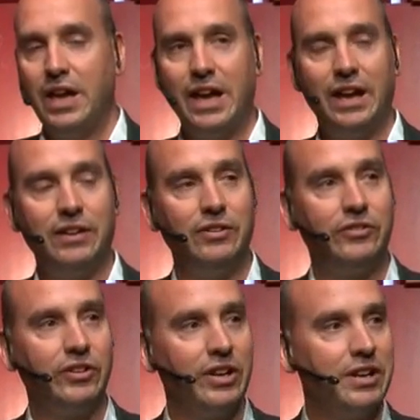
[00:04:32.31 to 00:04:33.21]
And
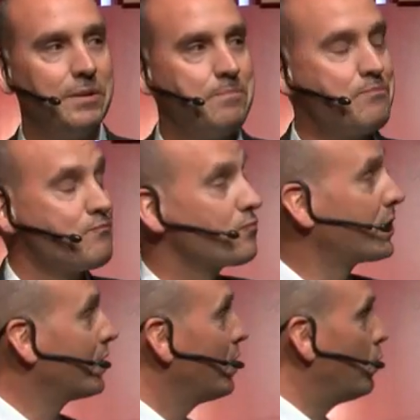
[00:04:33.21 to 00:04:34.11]
uh,
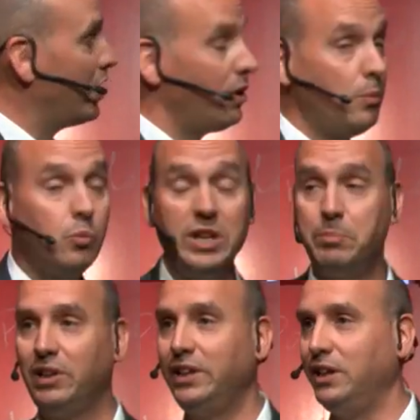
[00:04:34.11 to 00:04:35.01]
well, we
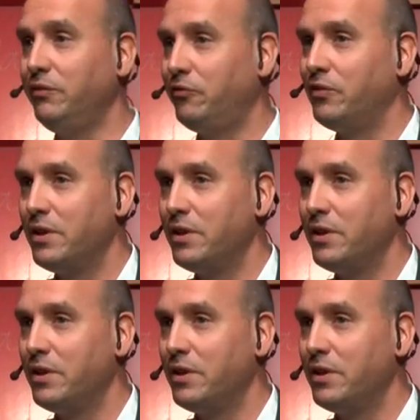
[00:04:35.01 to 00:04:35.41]
believe